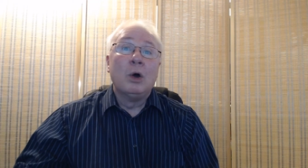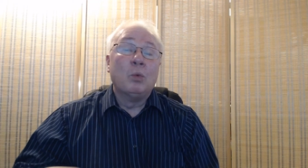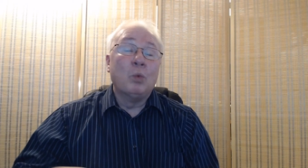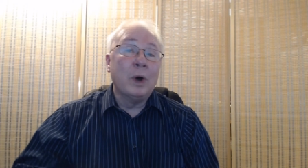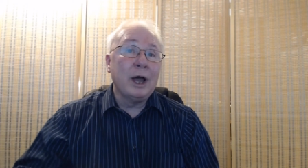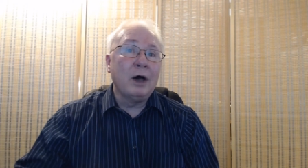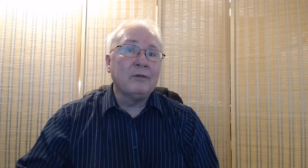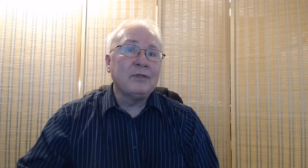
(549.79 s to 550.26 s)

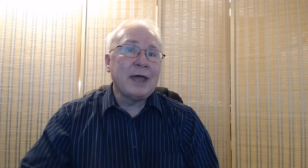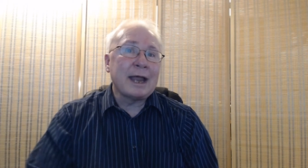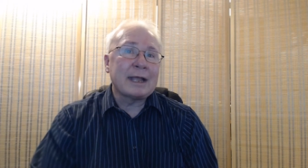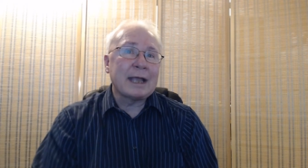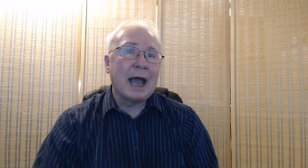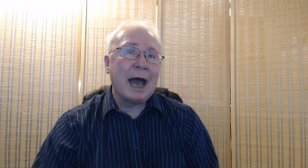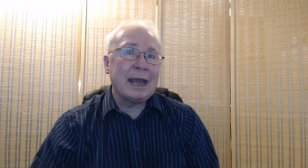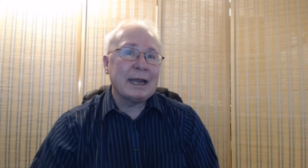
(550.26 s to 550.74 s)
Well,
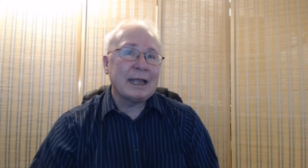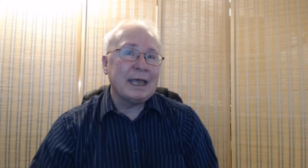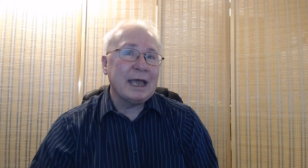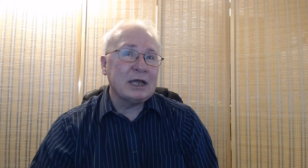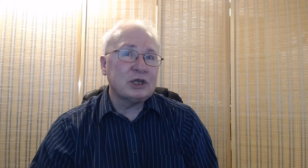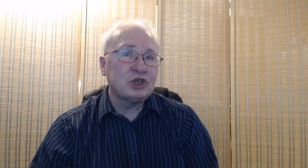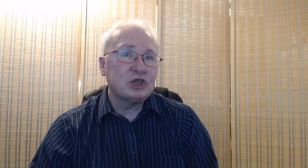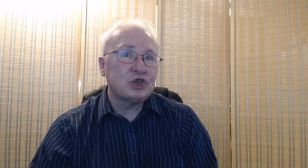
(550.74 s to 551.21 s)
that kind of
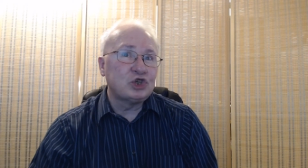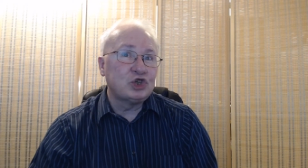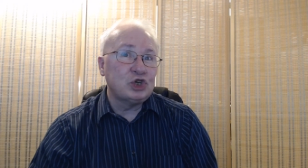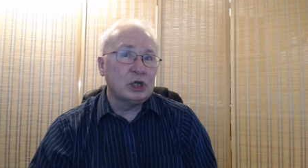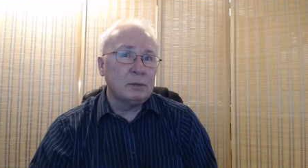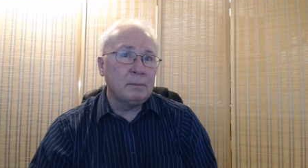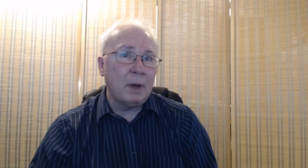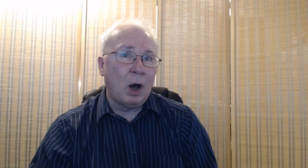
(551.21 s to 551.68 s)
catches
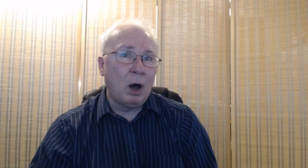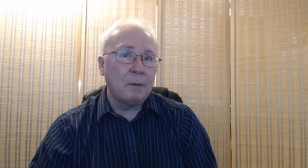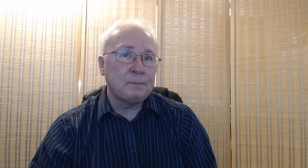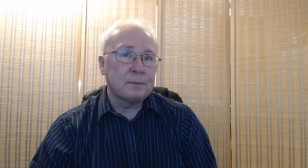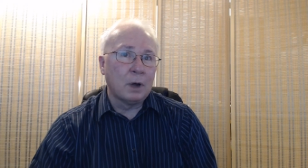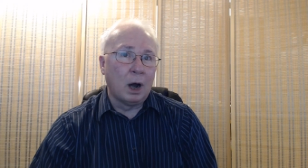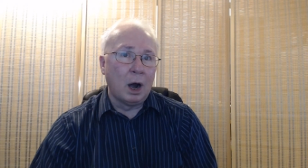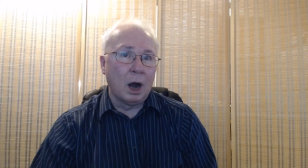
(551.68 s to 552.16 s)
Jim
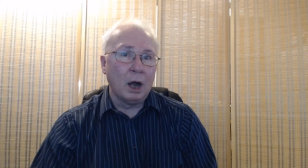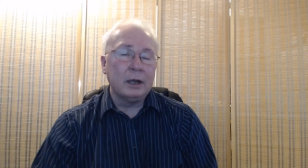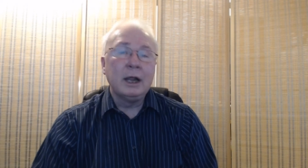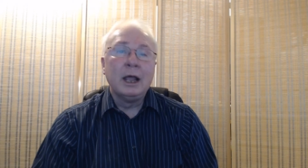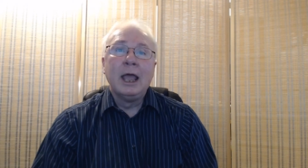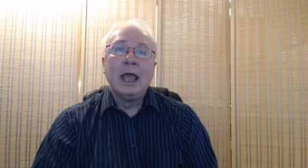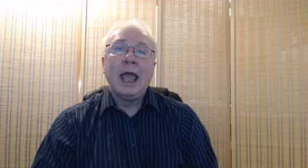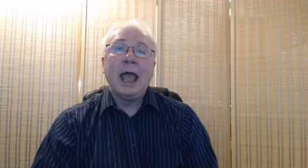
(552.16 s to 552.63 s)
off
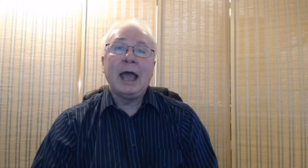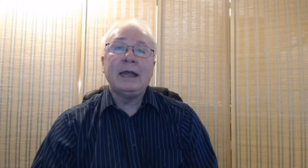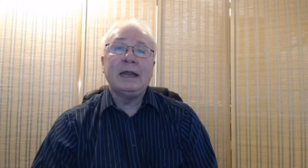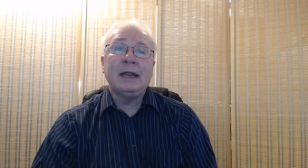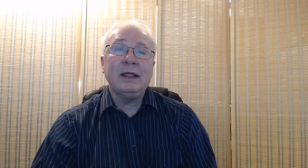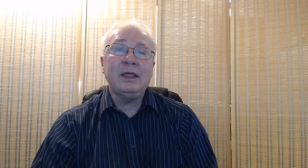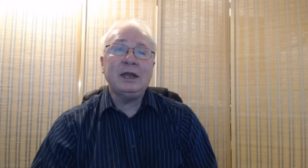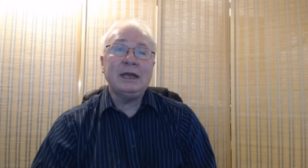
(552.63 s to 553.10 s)
guard. And
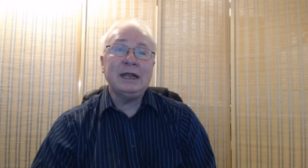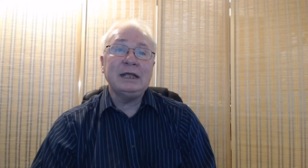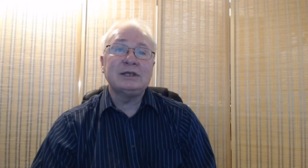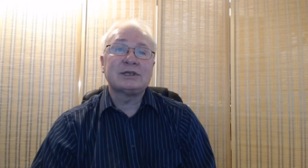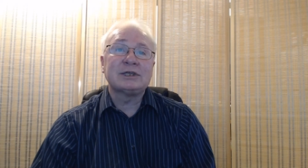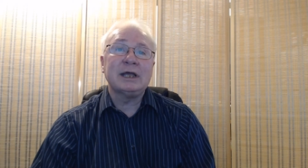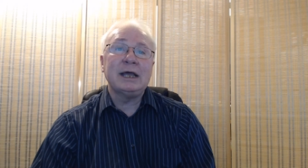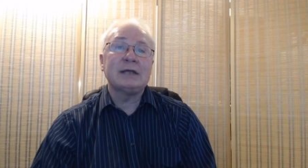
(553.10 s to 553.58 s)
then he
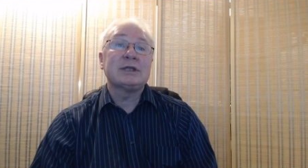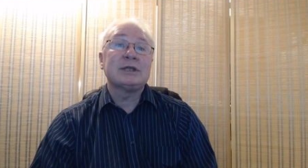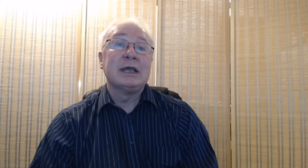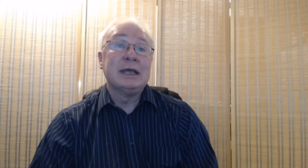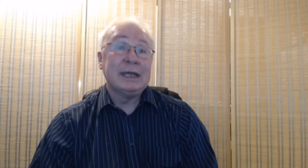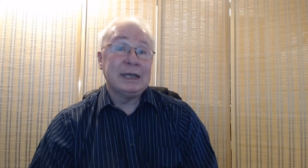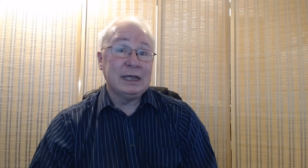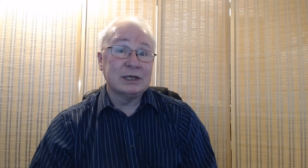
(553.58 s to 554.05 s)
says,
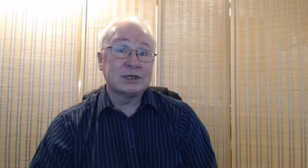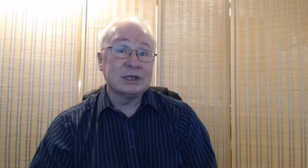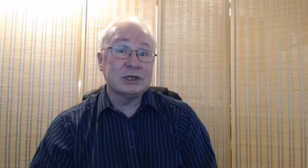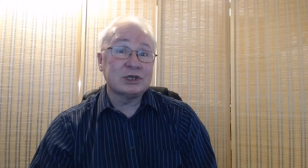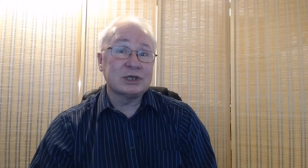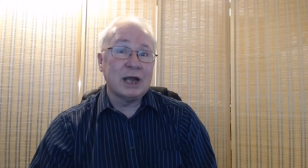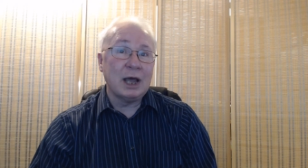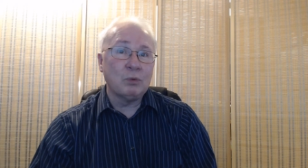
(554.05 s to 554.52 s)
is
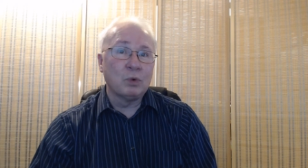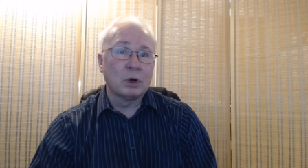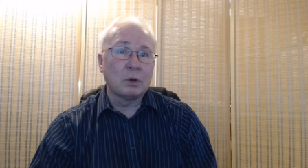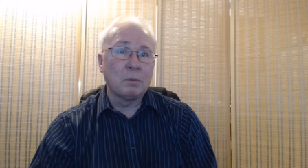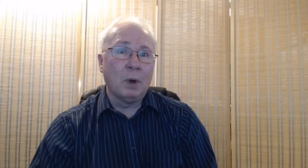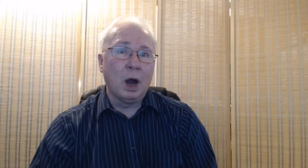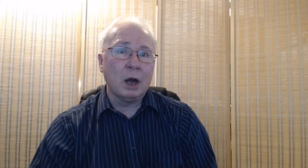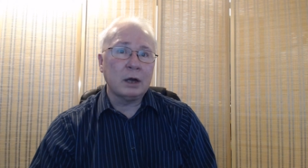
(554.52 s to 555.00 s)
this
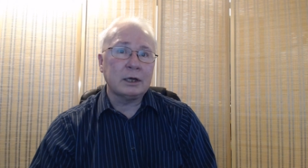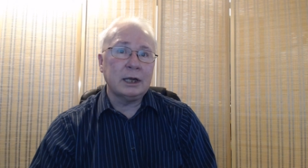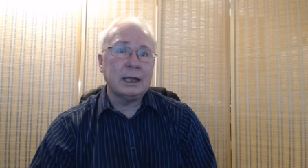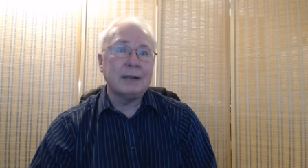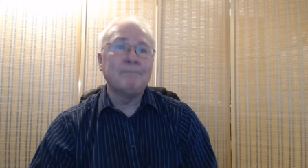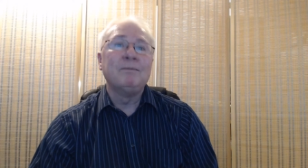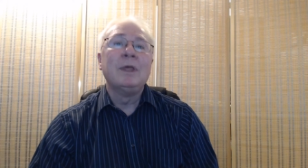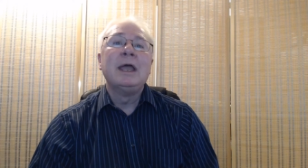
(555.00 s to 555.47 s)
network
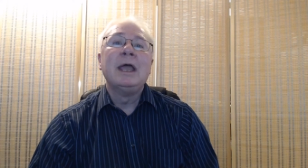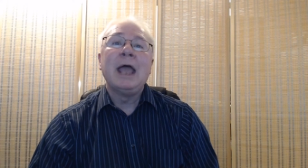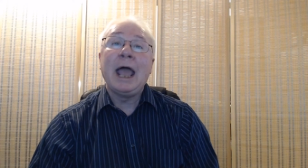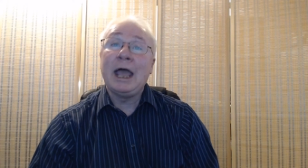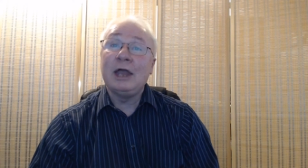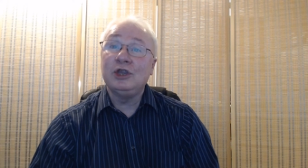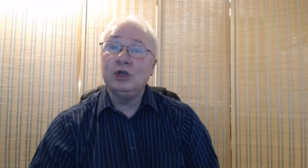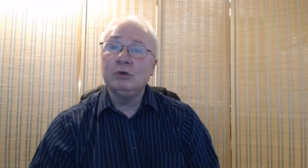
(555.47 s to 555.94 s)
marketing?
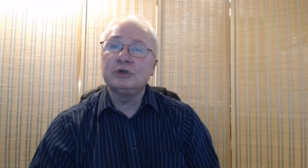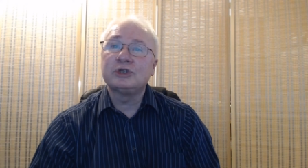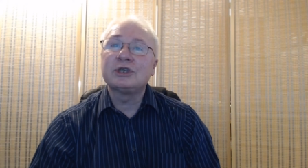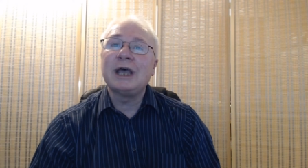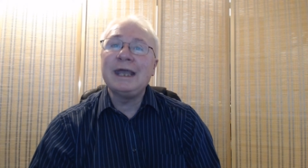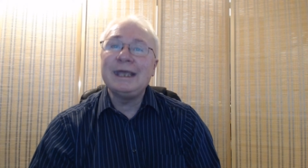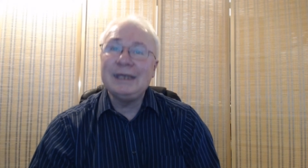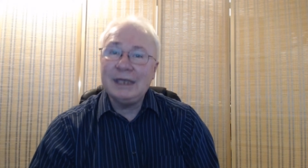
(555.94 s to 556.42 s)
And you
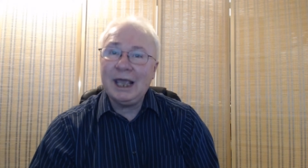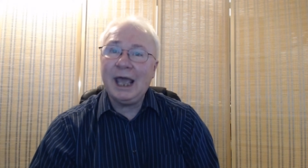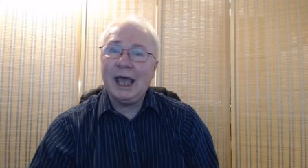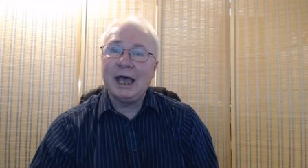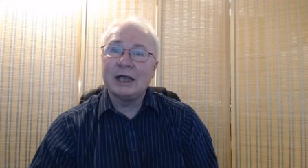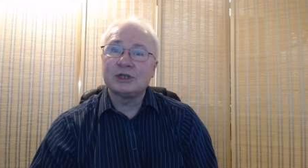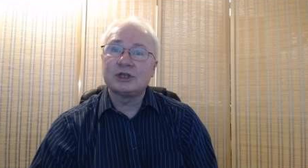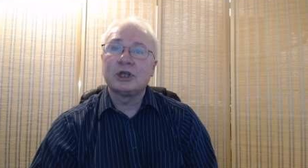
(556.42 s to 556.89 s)
say,
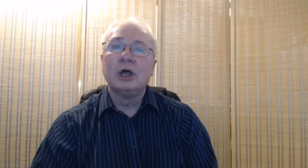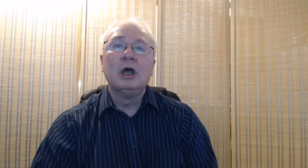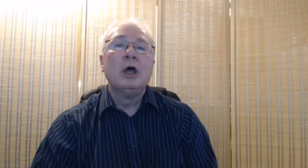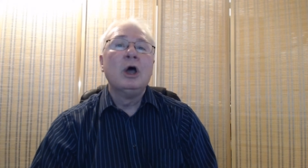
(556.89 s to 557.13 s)
yes.